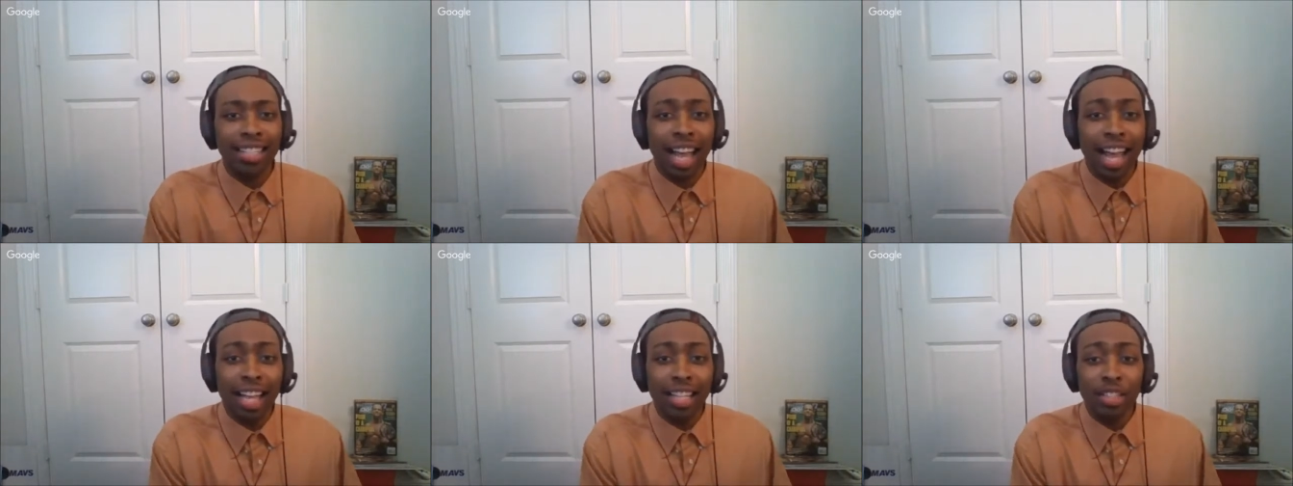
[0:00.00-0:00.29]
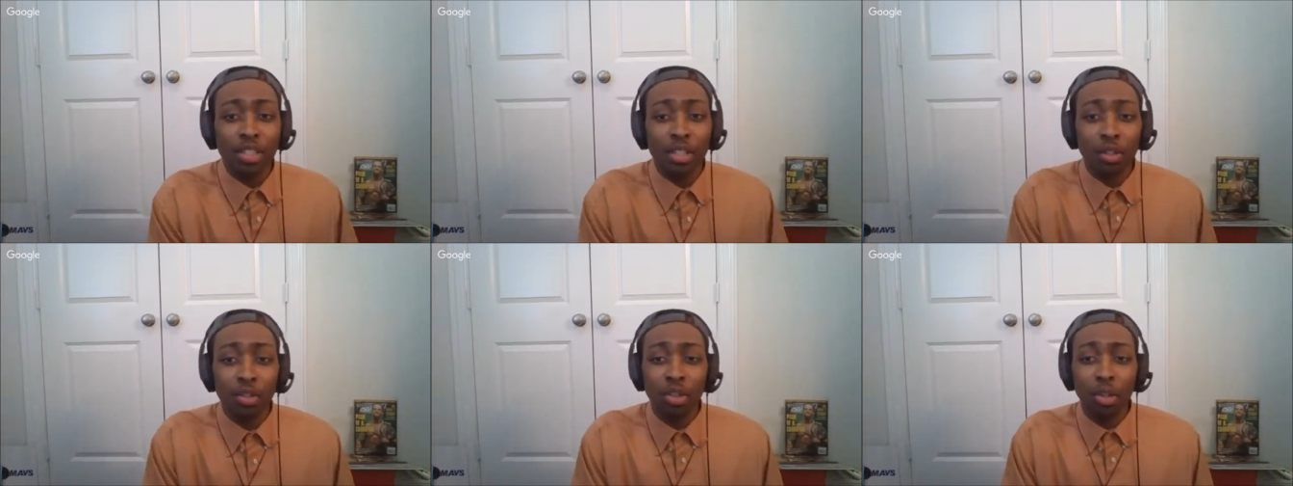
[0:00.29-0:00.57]
high
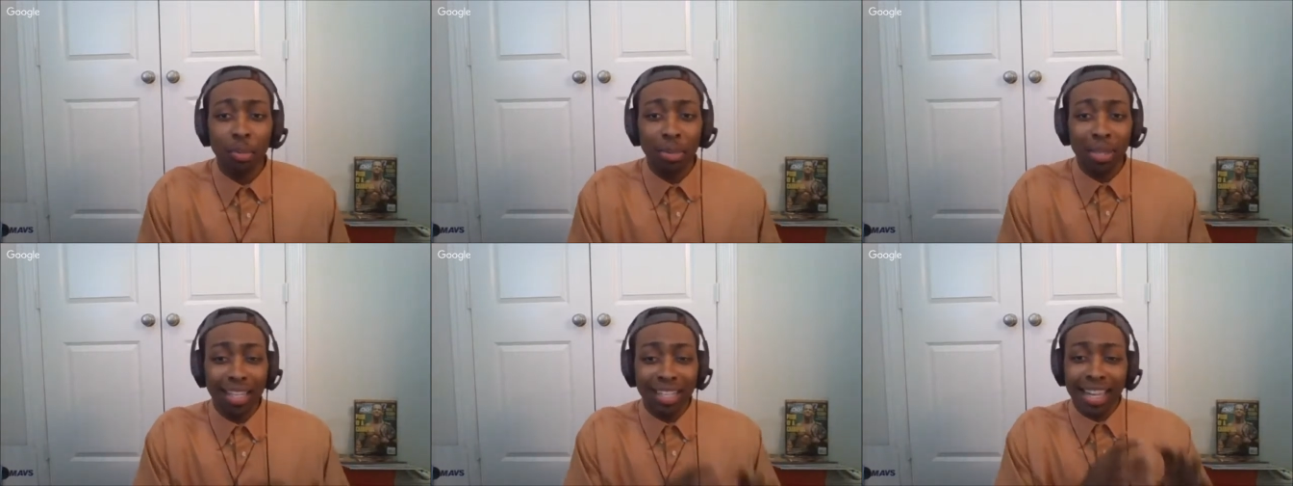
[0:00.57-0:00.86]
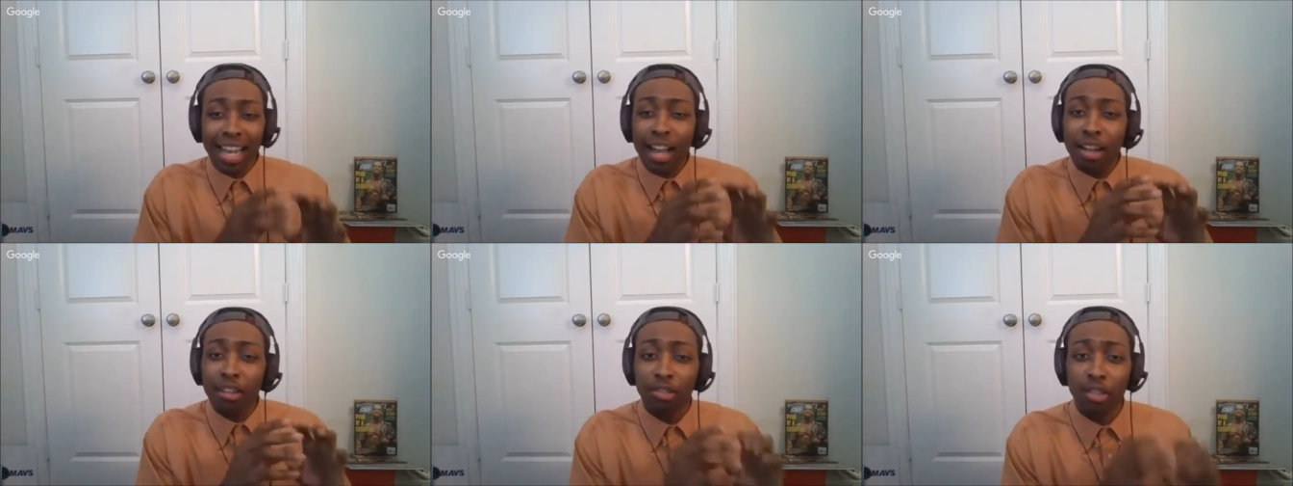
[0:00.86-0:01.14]
school, to be
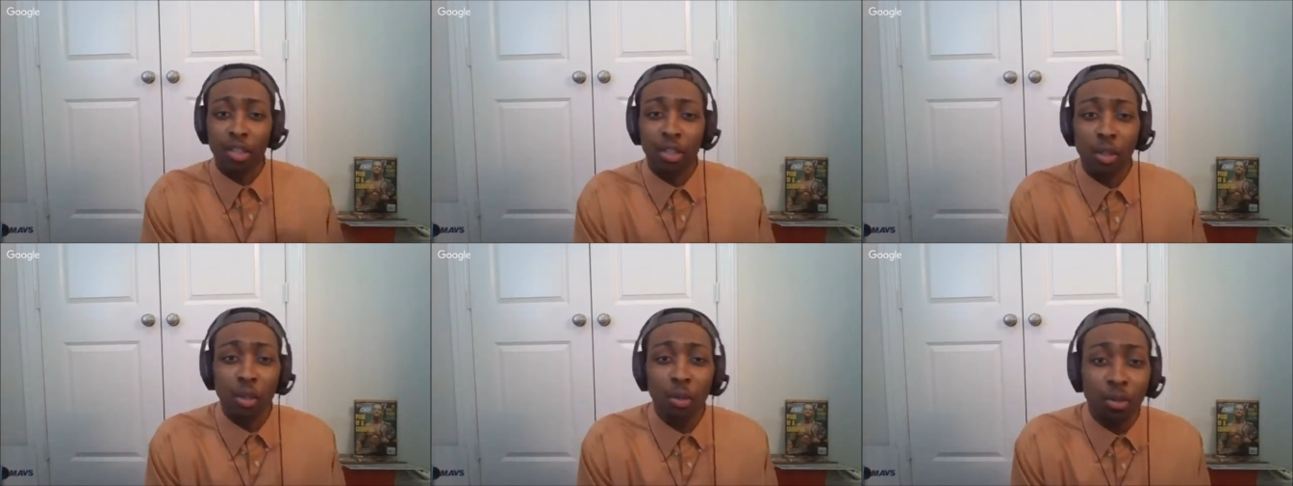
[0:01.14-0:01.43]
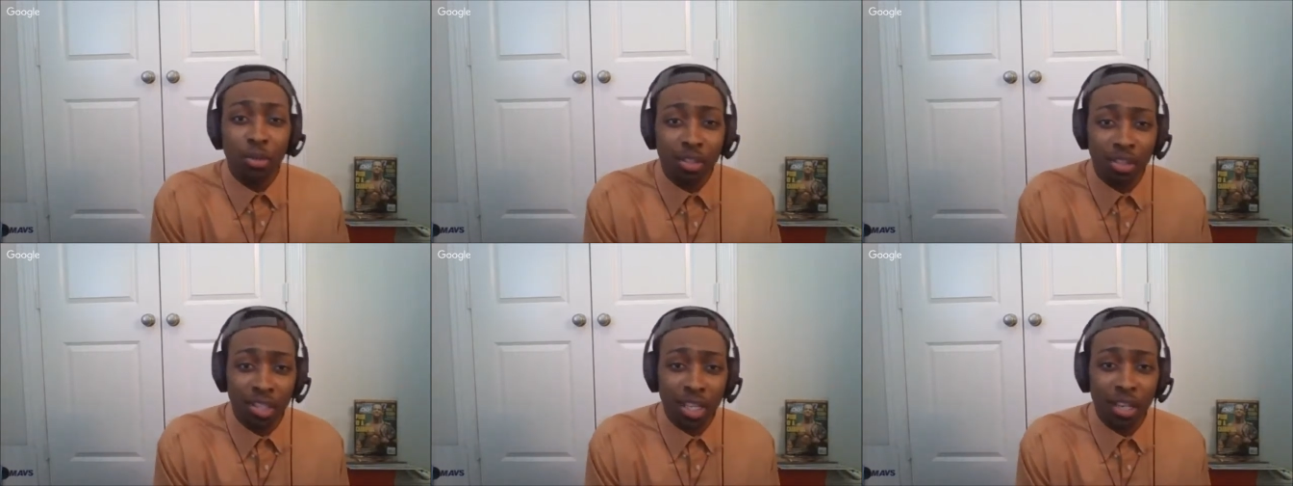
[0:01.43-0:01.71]
down
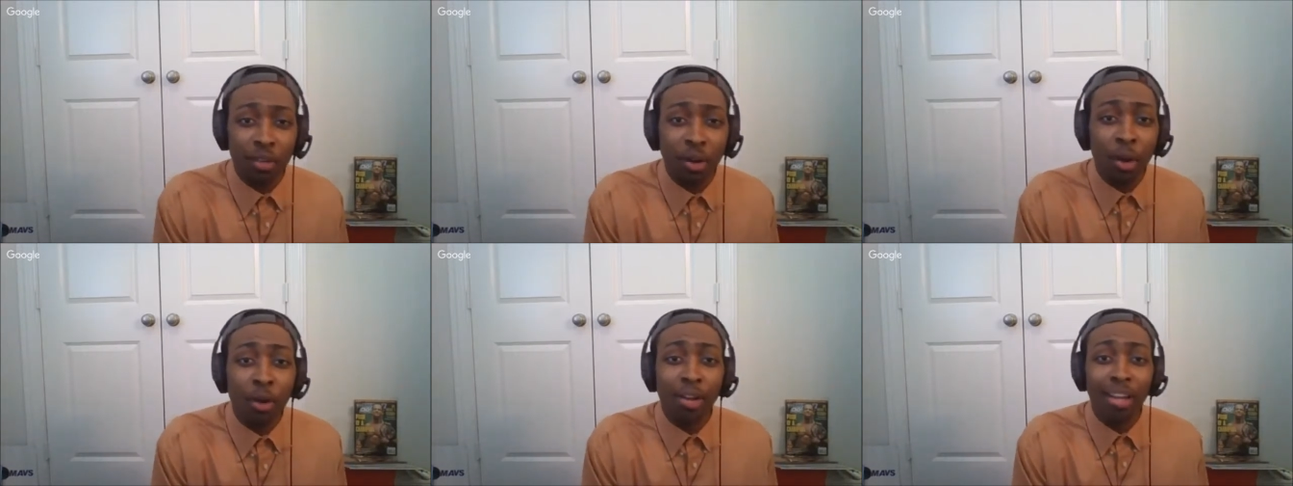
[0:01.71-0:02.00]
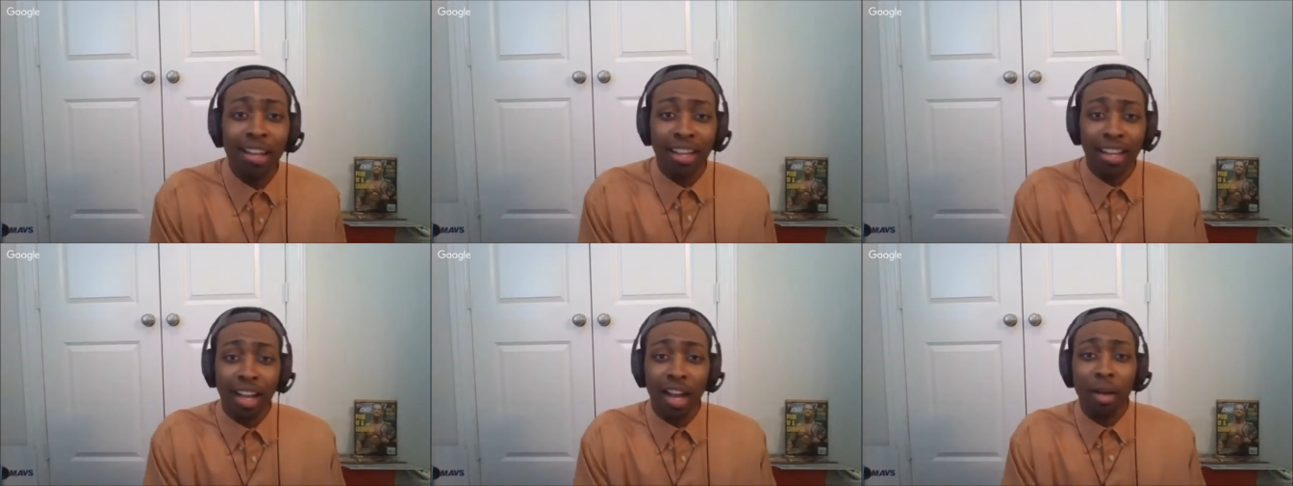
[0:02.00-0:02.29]
two to zero
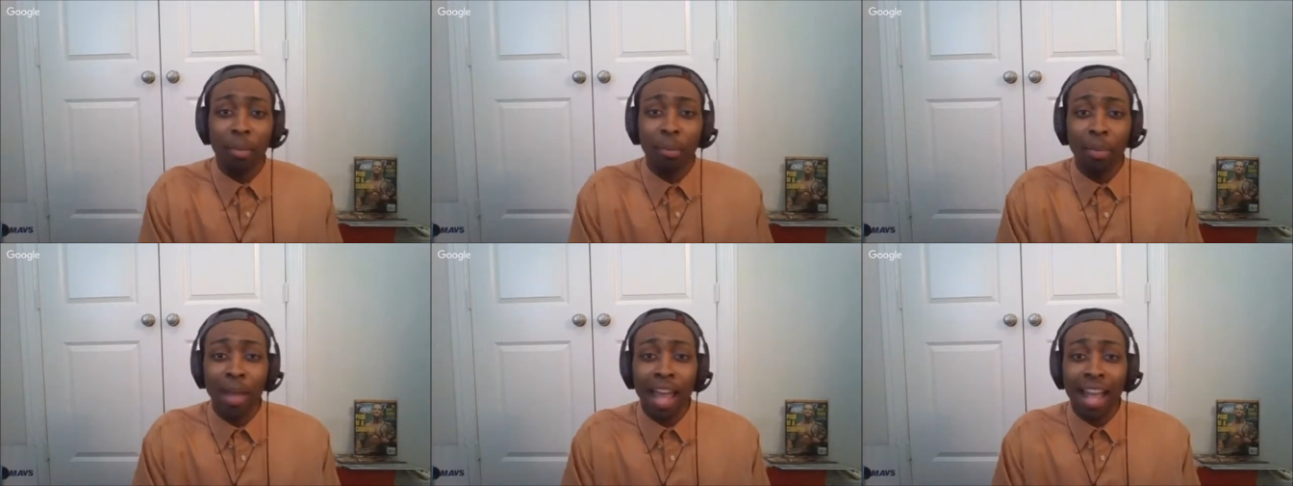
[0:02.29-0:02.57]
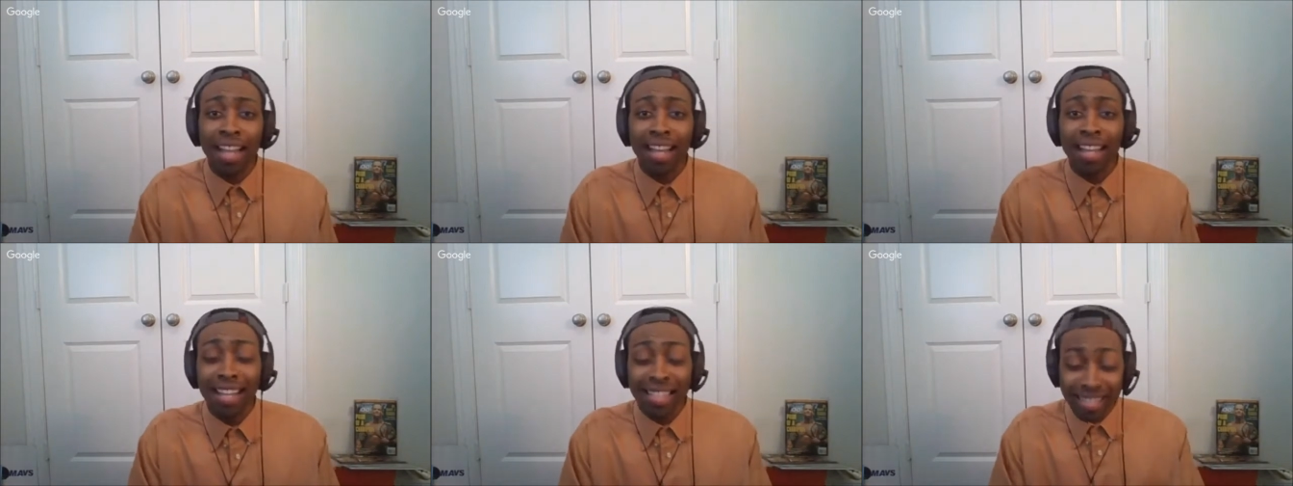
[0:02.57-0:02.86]
and come
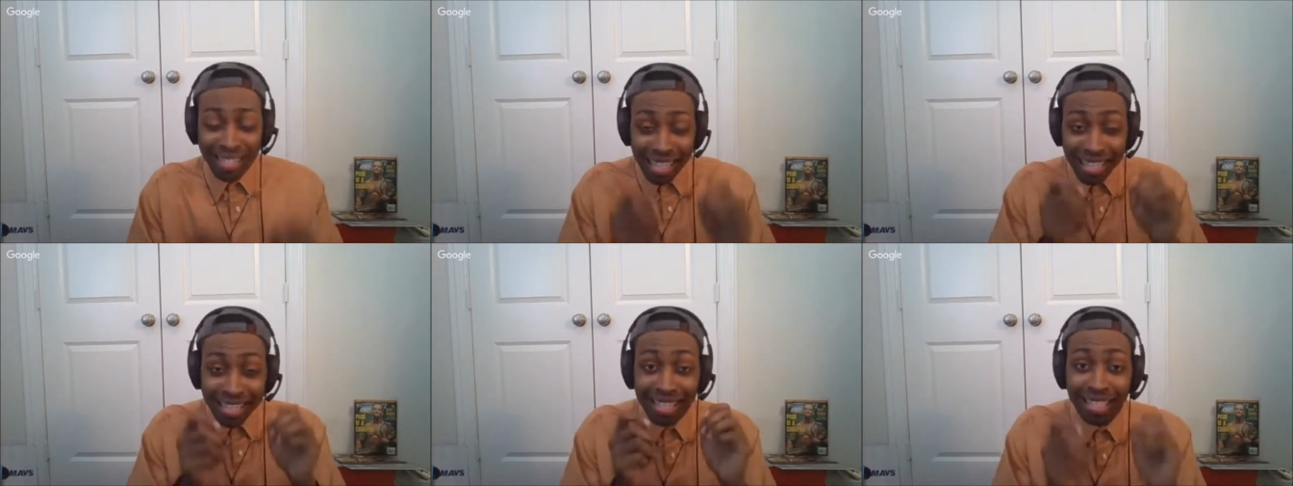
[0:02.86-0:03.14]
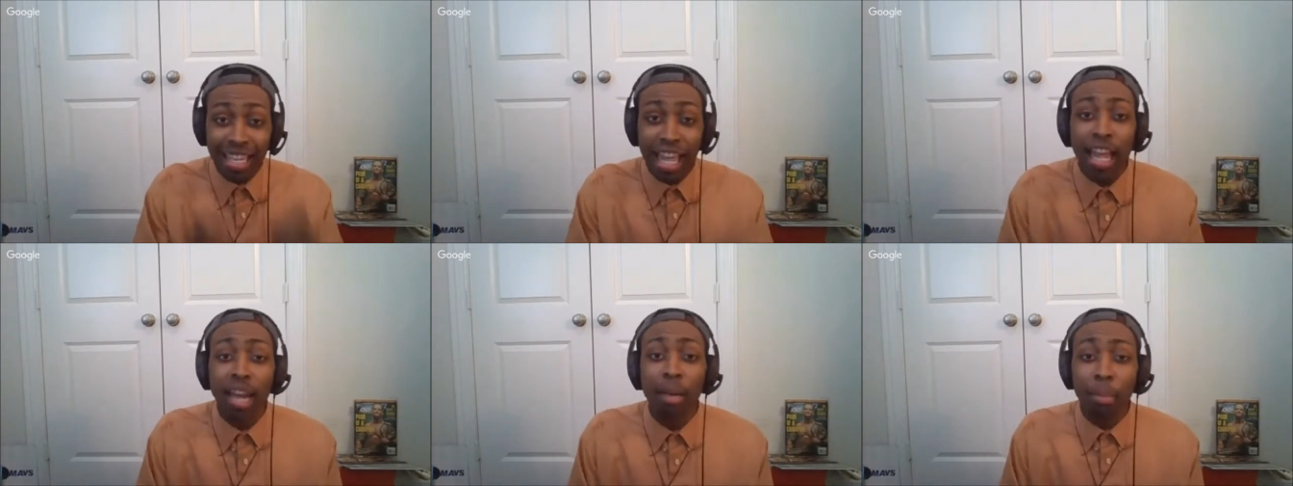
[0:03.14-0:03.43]
back, it says
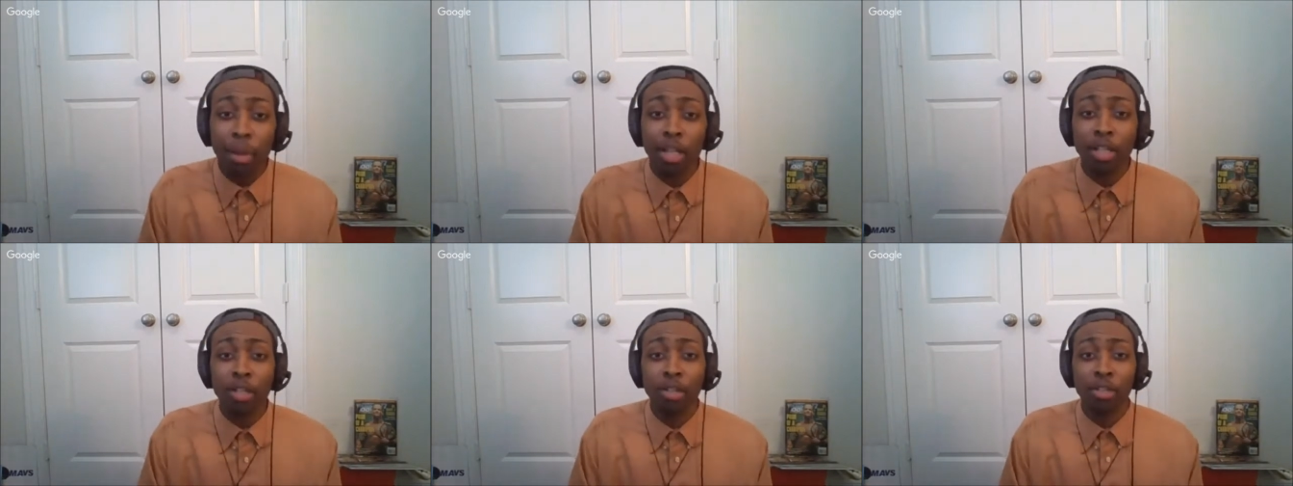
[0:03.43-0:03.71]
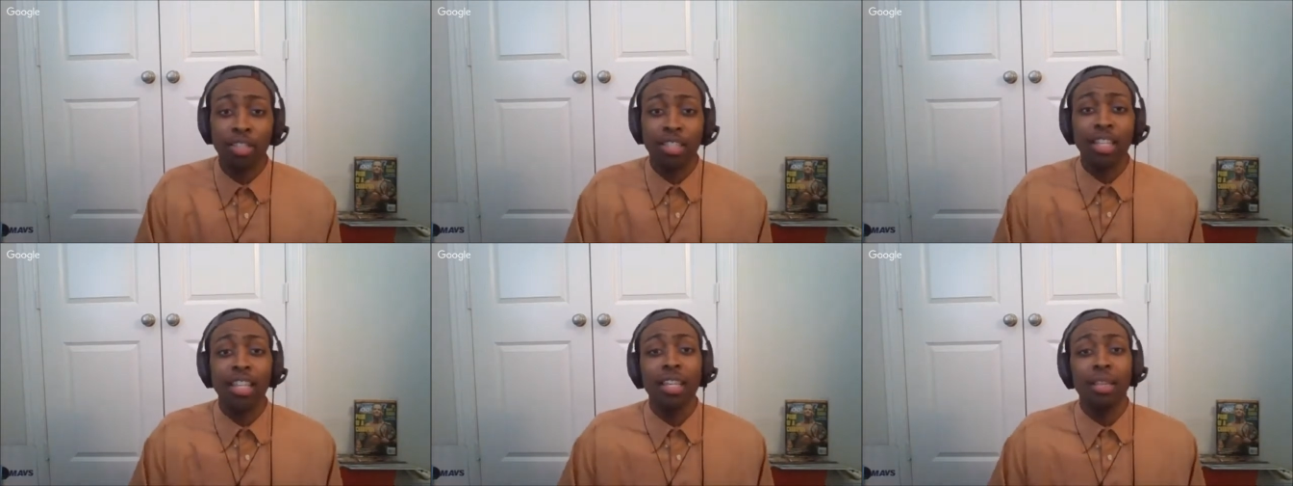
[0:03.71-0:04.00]
a lot about
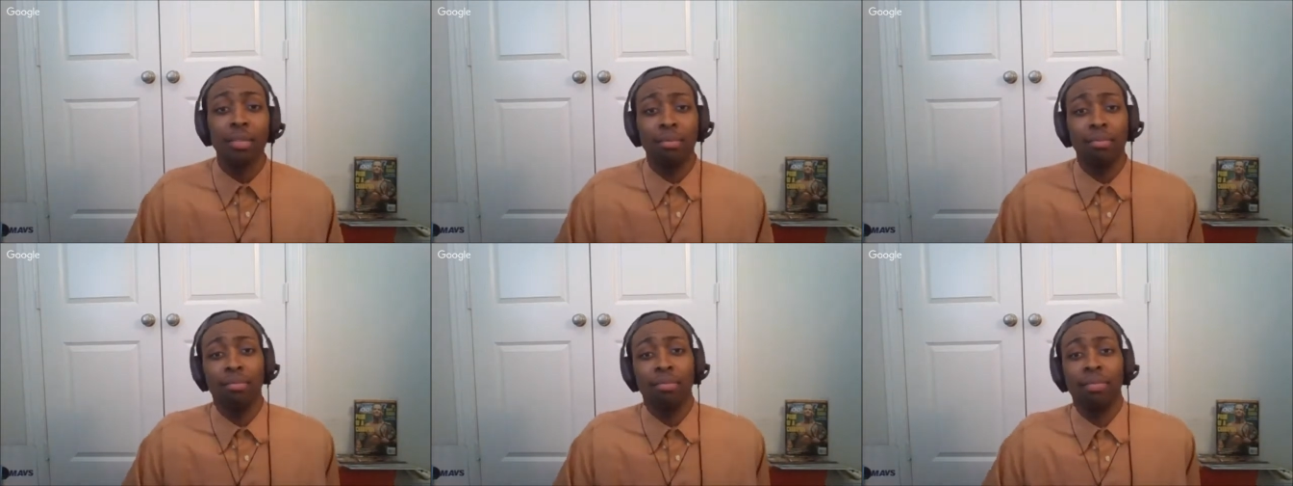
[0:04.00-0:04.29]
your team.